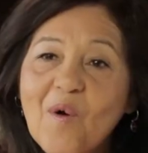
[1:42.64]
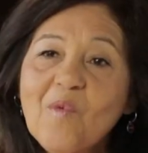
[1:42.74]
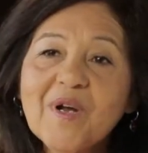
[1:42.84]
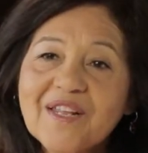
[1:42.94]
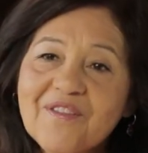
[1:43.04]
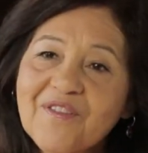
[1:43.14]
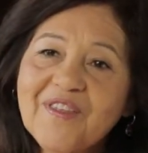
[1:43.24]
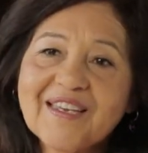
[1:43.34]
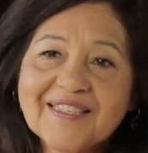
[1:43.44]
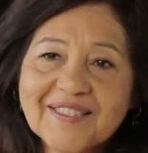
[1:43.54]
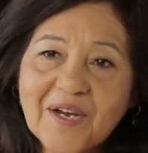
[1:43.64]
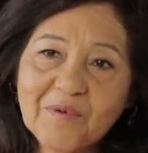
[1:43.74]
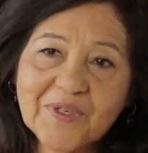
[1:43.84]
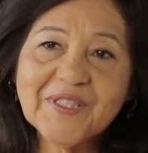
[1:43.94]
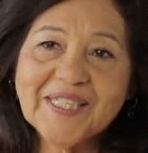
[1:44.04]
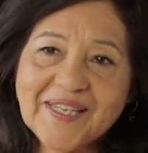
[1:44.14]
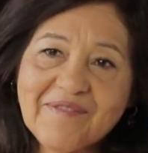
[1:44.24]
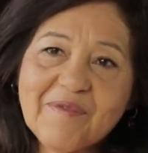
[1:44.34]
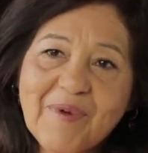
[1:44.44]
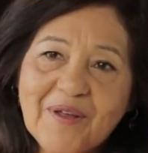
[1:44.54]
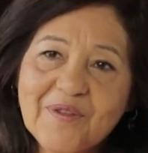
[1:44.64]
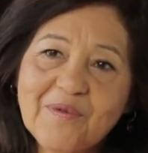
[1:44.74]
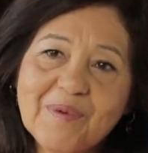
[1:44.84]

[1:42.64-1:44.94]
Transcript: One of the things I really love about the